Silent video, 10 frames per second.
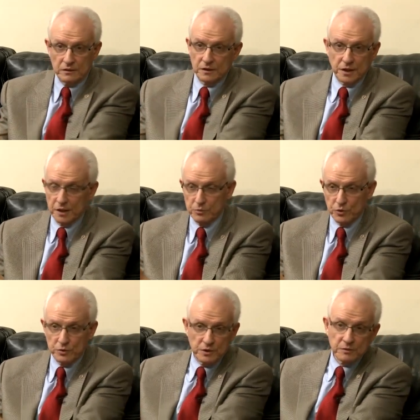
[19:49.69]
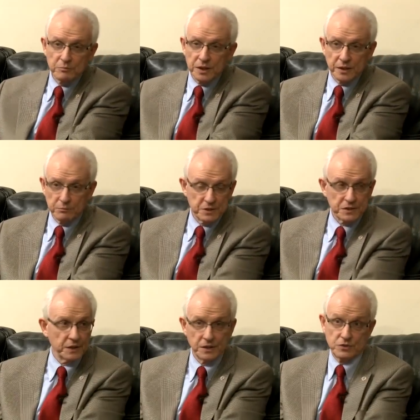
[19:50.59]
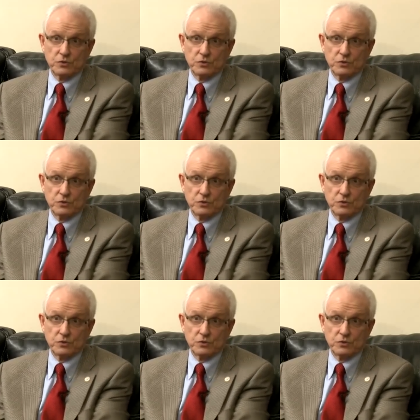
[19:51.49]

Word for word: in the neighborhood, in the building besides.